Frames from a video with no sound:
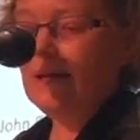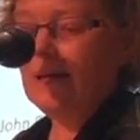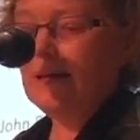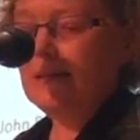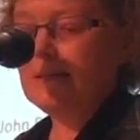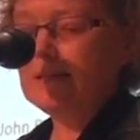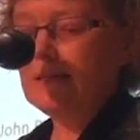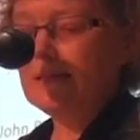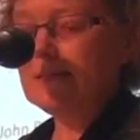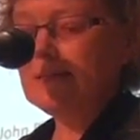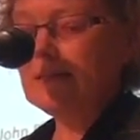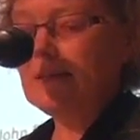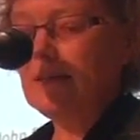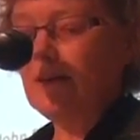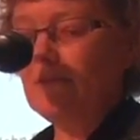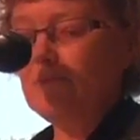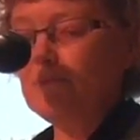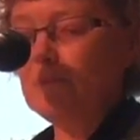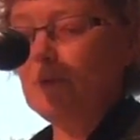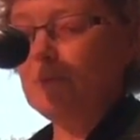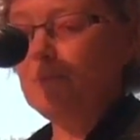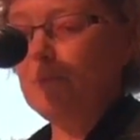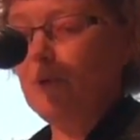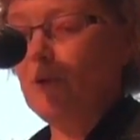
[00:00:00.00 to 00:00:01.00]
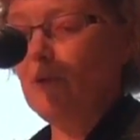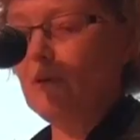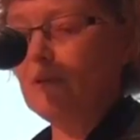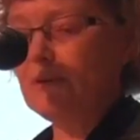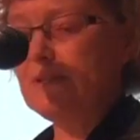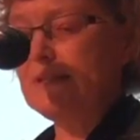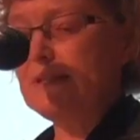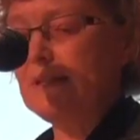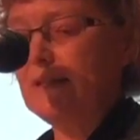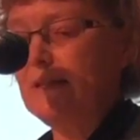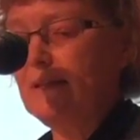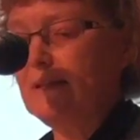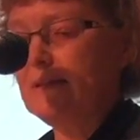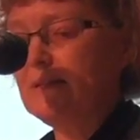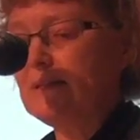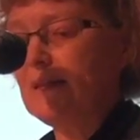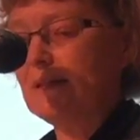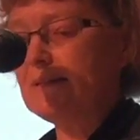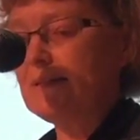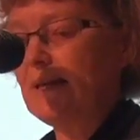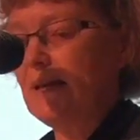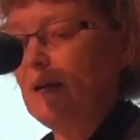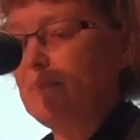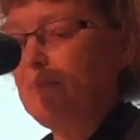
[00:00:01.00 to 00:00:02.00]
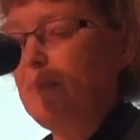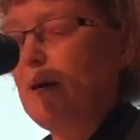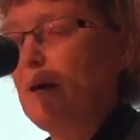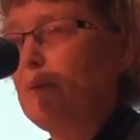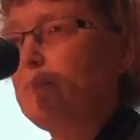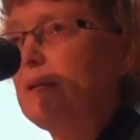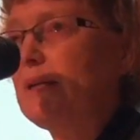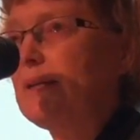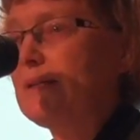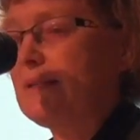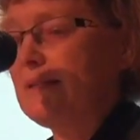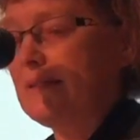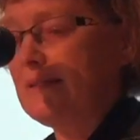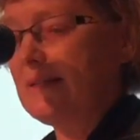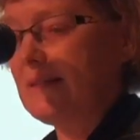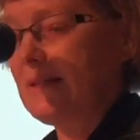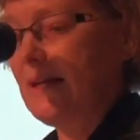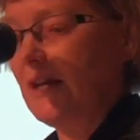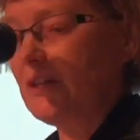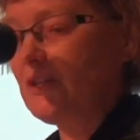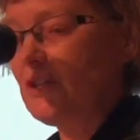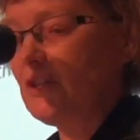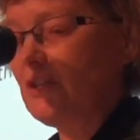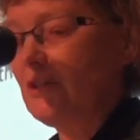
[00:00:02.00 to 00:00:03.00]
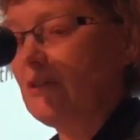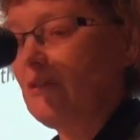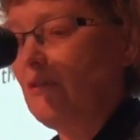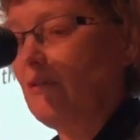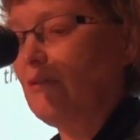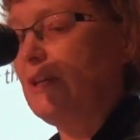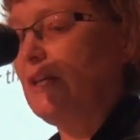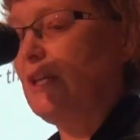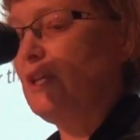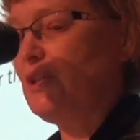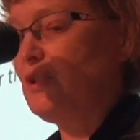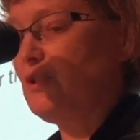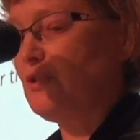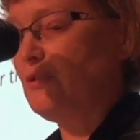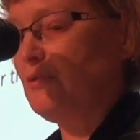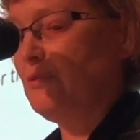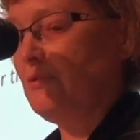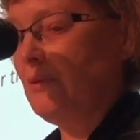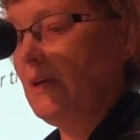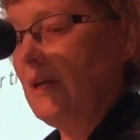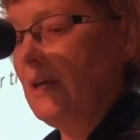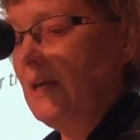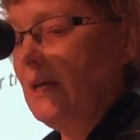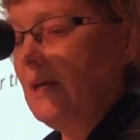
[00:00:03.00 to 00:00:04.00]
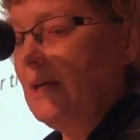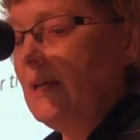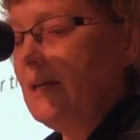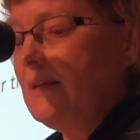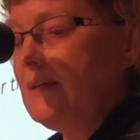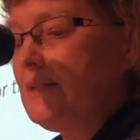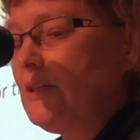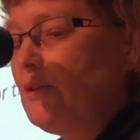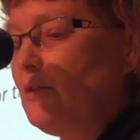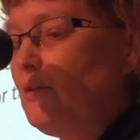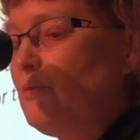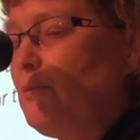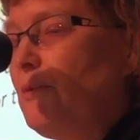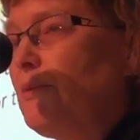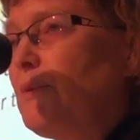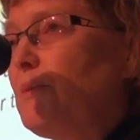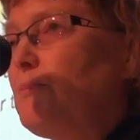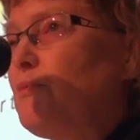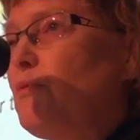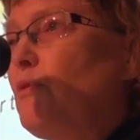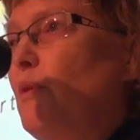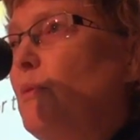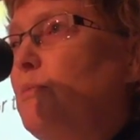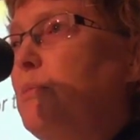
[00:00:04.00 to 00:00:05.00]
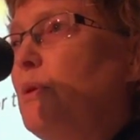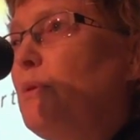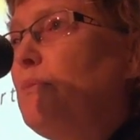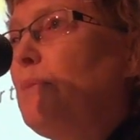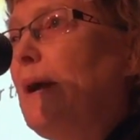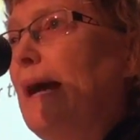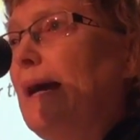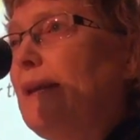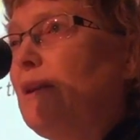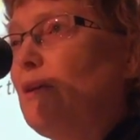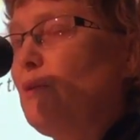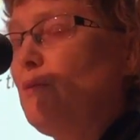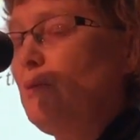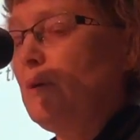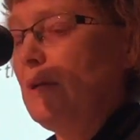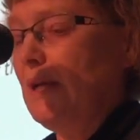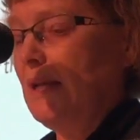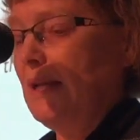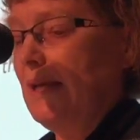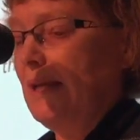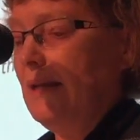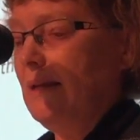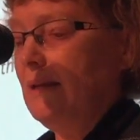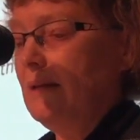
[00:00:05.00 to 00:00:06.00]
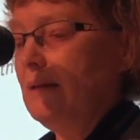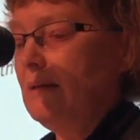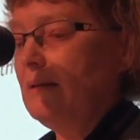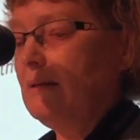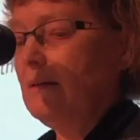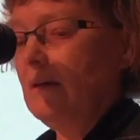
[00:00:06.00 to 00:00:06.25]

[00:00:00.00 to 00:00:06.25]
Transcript: And does government policy and does our public discussion on the issue deal with the problem adequately,